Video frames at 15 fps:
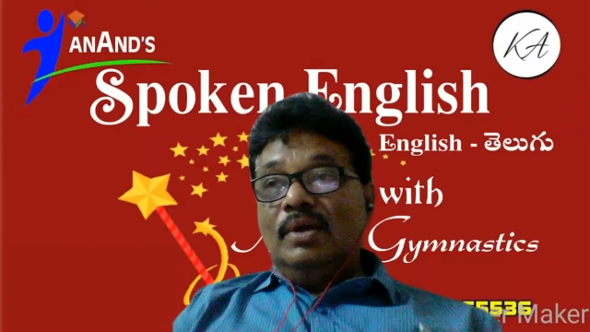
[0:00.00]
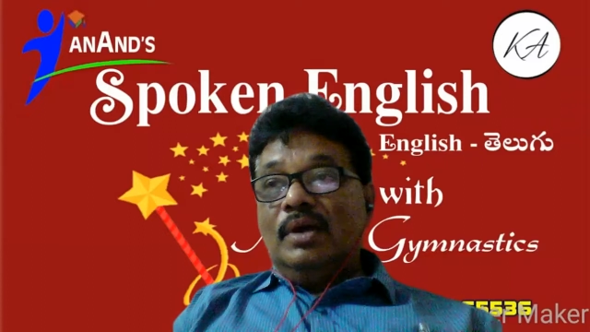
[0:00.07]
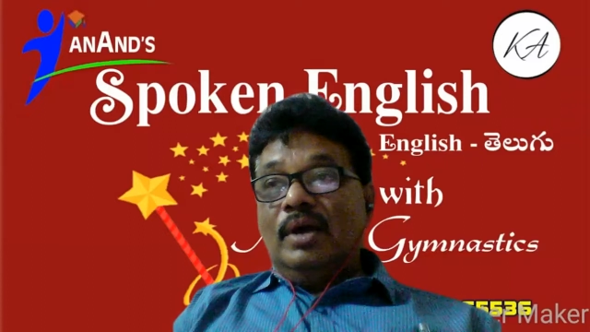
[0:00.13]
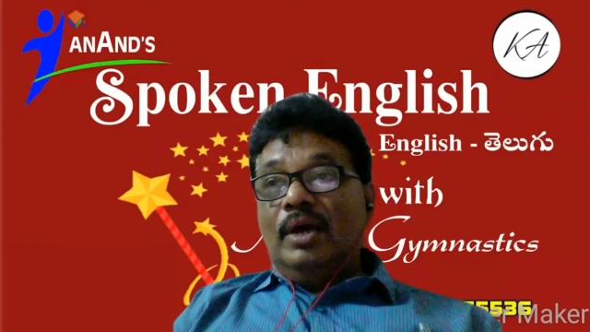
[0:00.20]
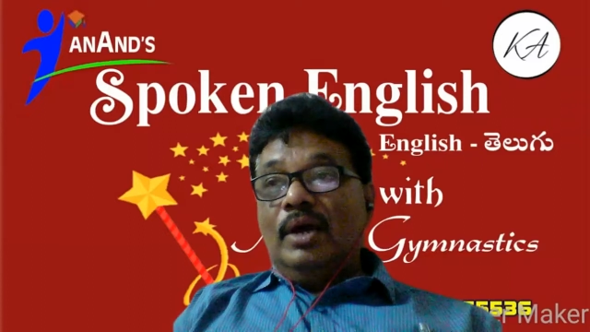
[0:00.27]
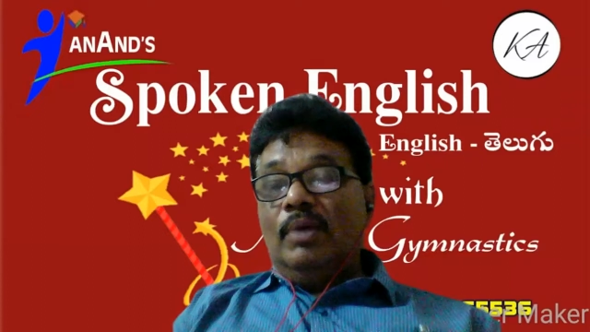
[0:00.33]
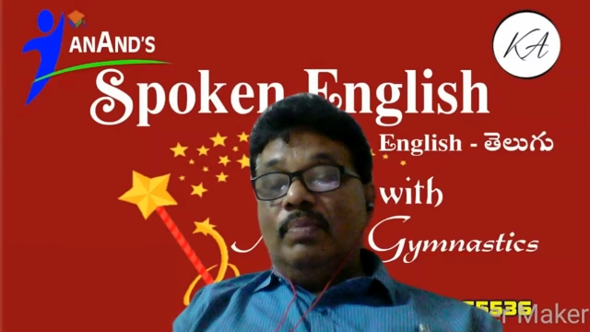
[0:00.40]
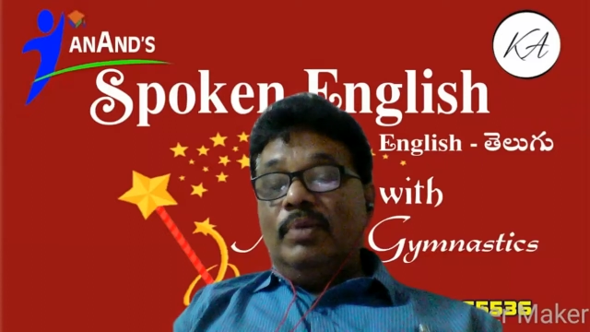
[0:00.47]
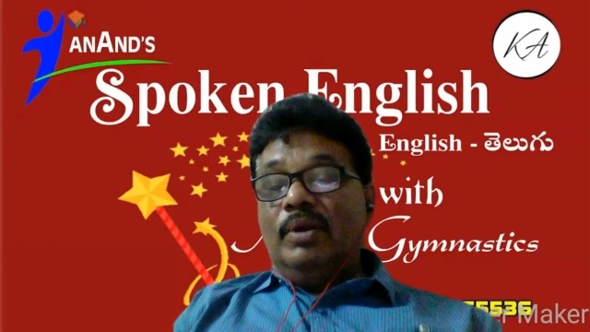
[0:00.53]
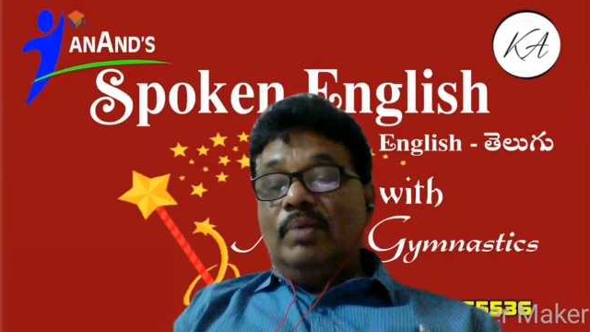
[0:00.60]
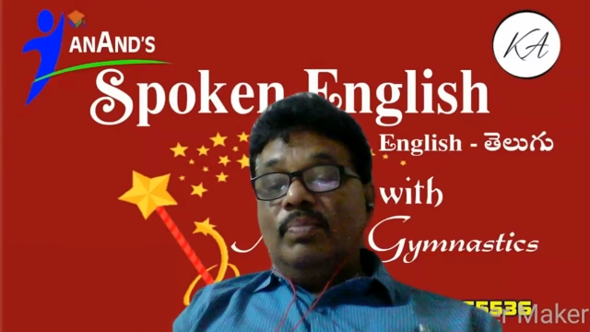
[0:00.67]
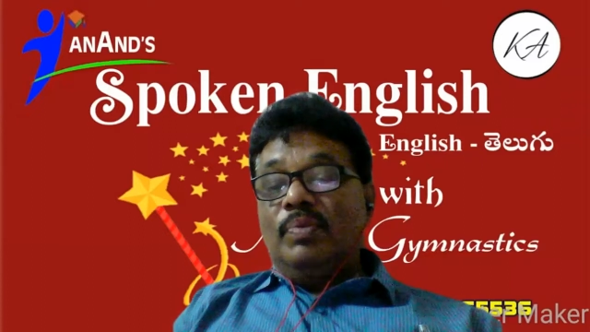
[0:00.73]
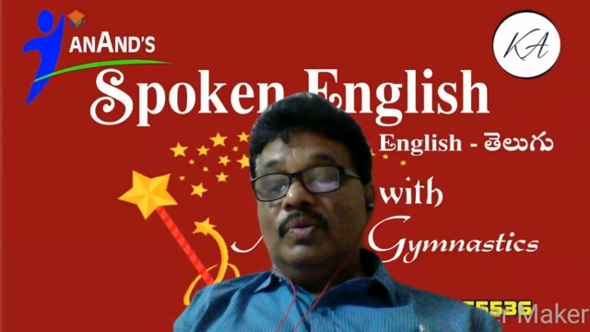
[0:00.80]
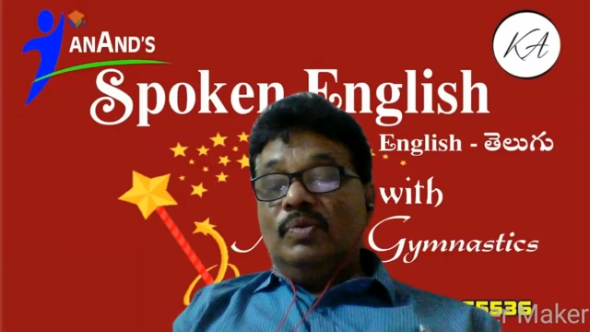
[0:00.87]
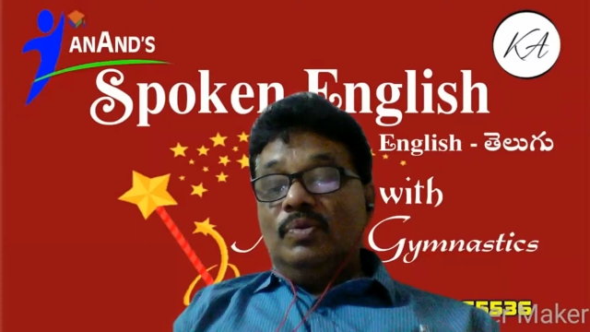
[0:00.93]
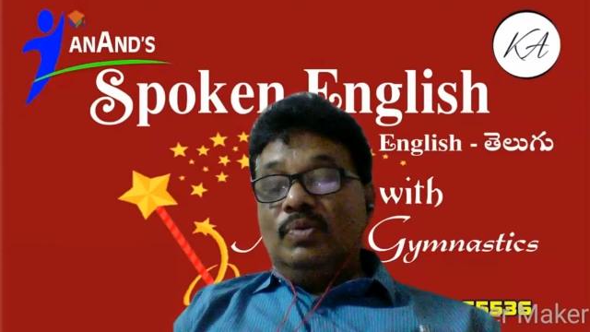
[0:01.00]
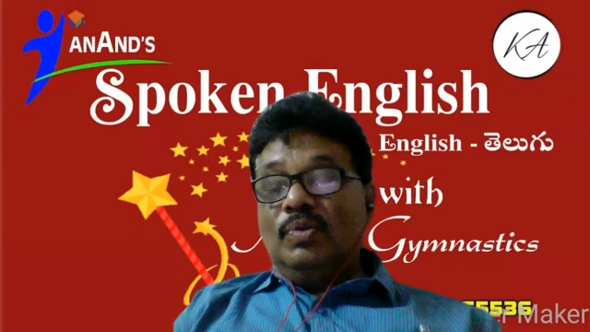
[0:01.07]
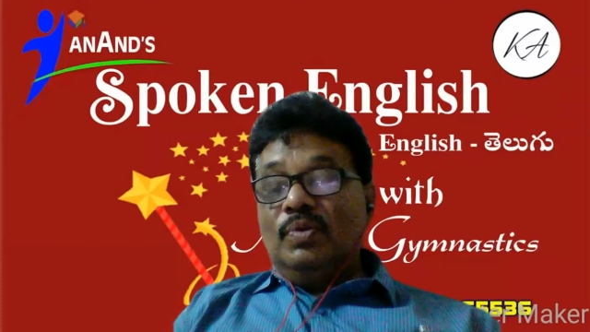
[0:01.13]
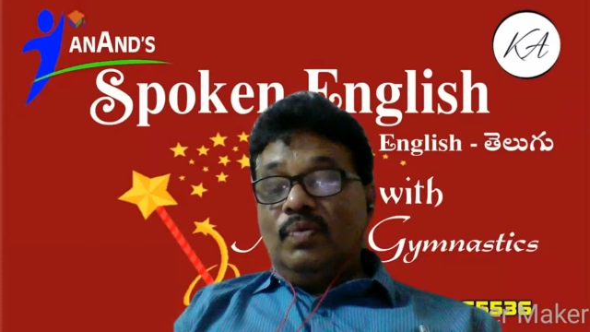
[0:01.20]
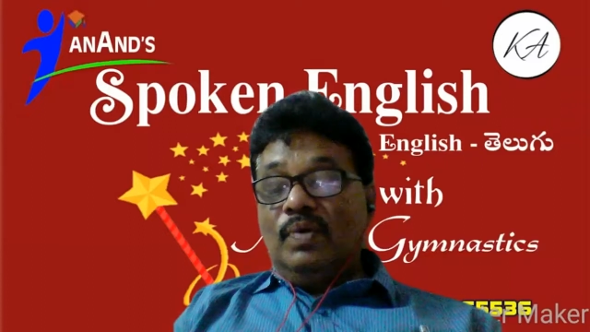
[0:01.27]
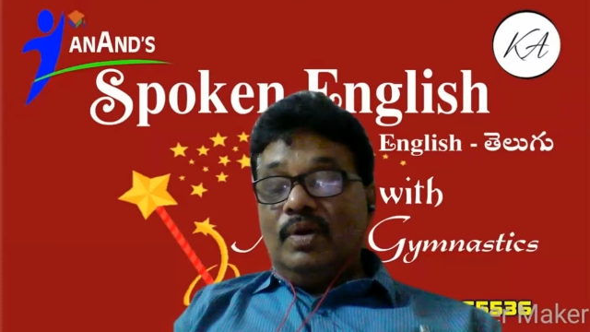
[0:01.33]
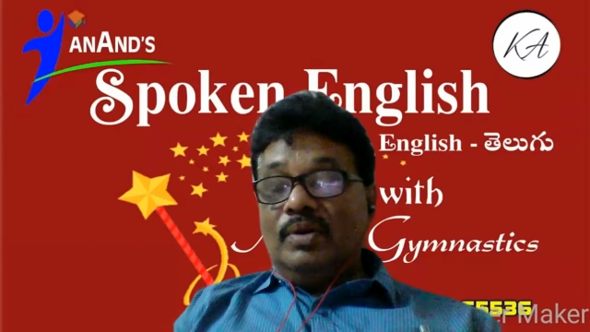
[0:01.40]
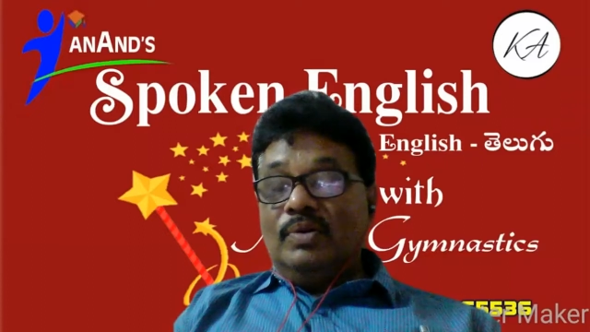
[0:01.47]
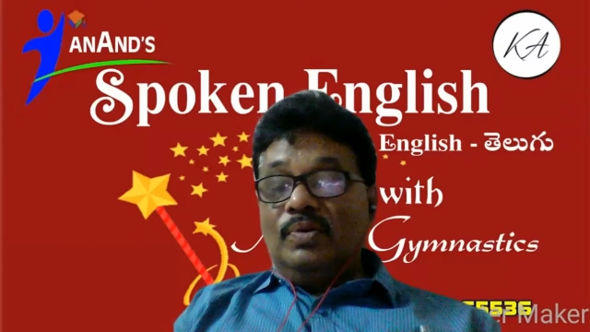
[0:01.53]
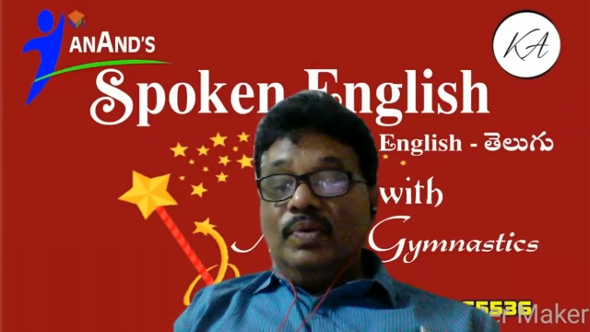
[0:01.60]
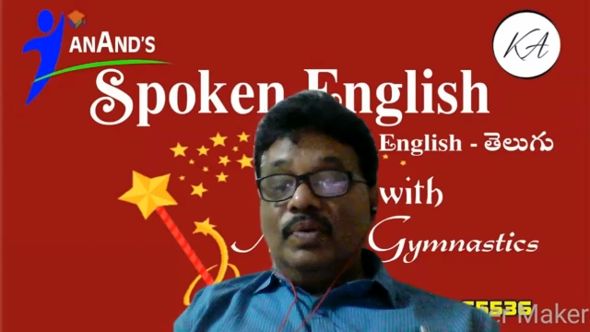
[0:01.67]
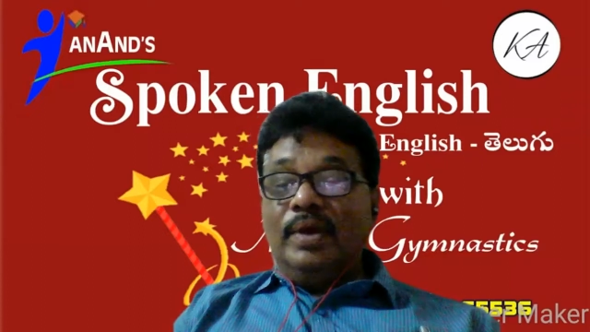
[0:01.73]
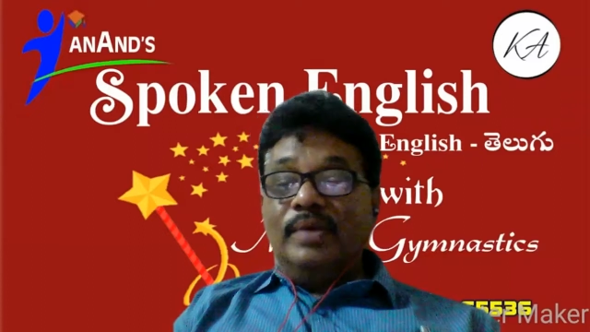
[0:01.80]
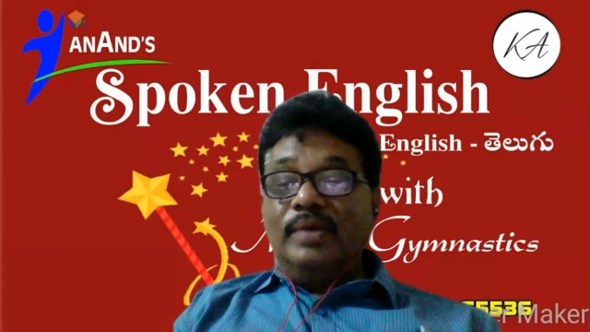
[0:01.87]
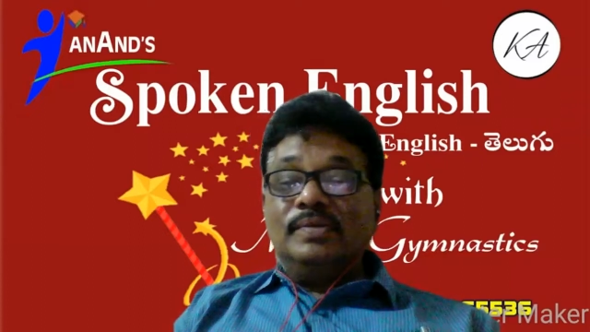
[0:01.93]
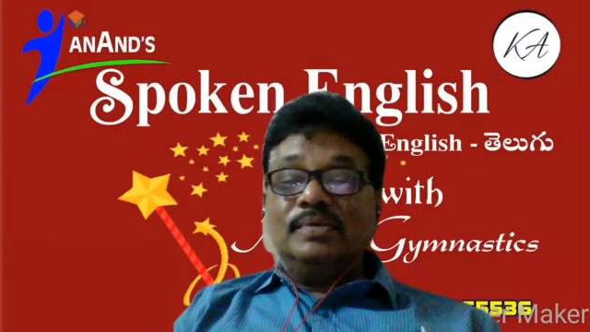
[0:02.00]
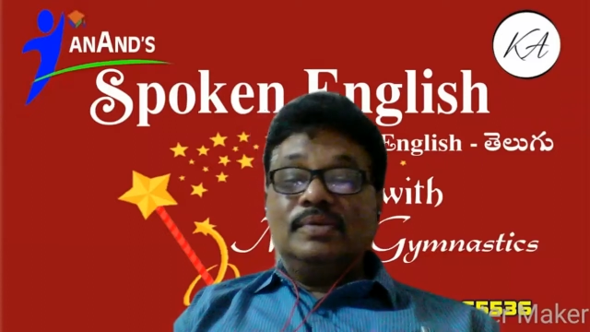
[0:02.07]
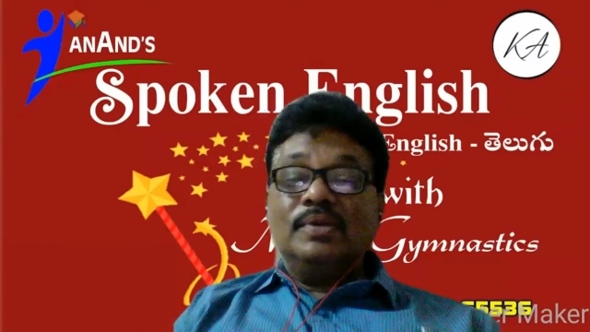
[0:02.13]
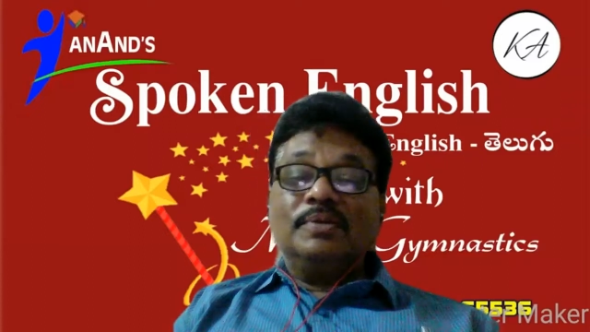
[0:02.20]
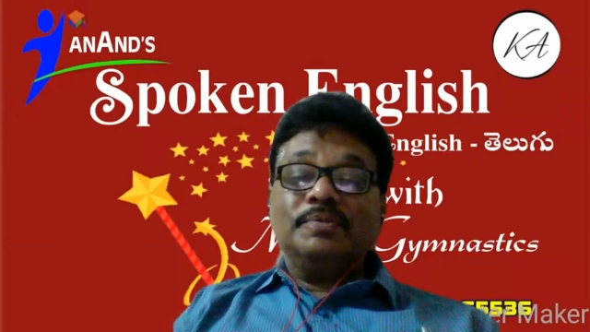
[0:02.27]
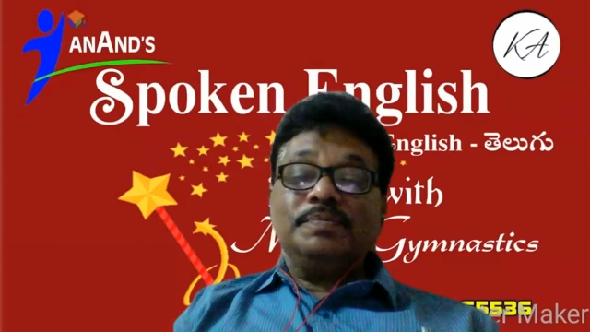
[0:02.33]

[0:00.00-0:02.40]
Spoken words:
I have been in Prudhutur for 2 days.